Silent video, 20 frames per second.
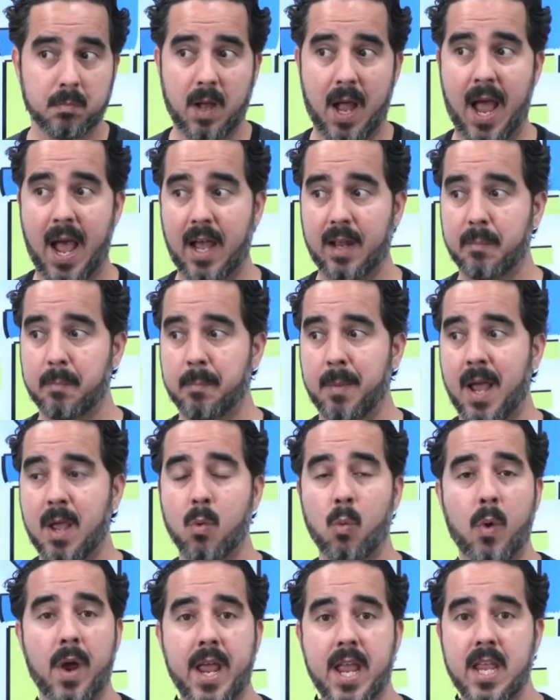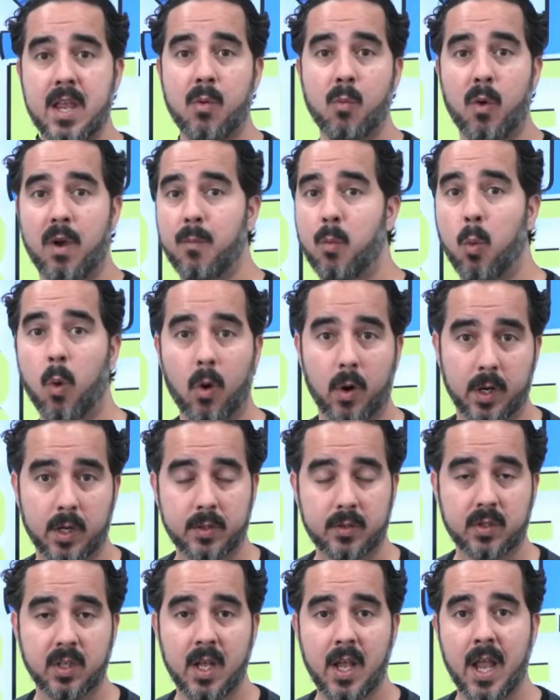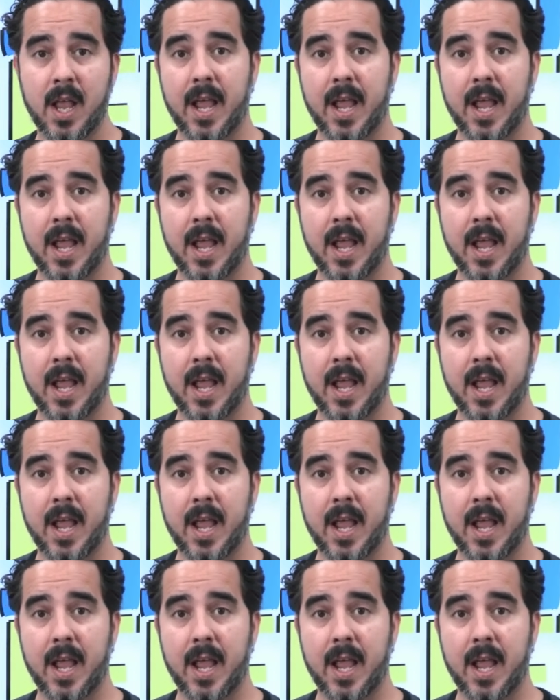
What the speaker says: had my way with words